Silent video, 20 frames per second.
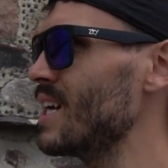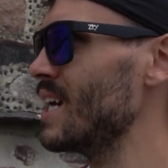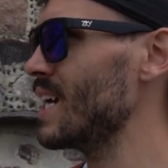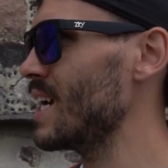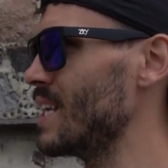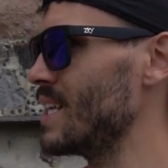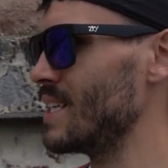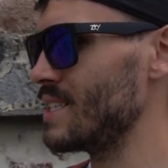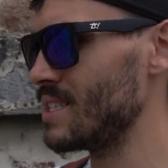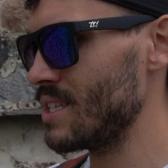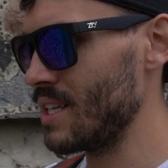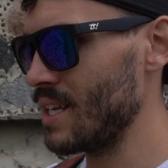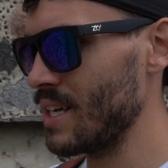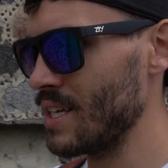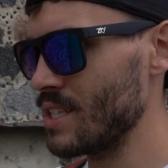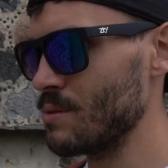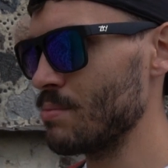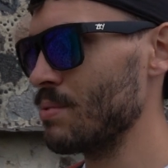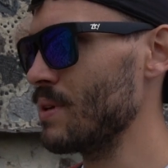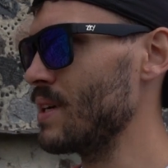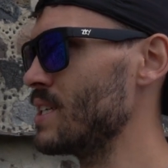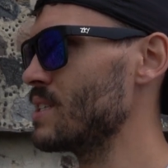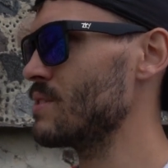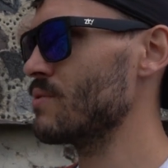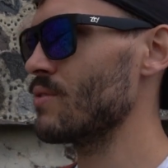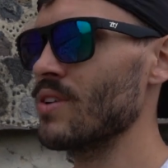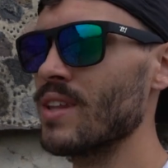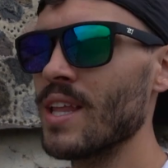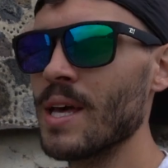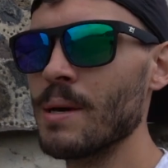and it's a nice place
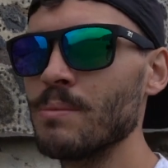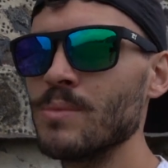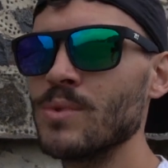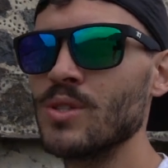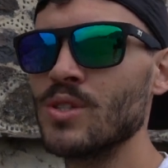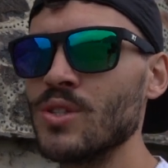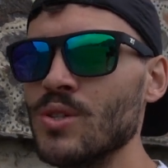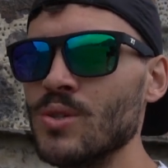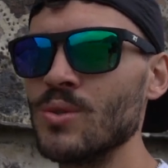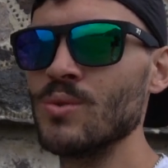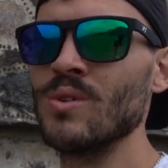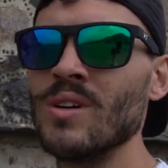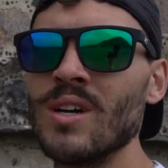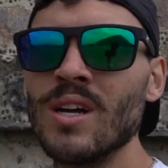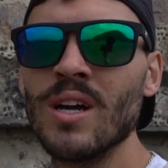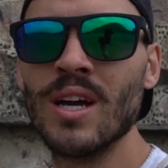for them to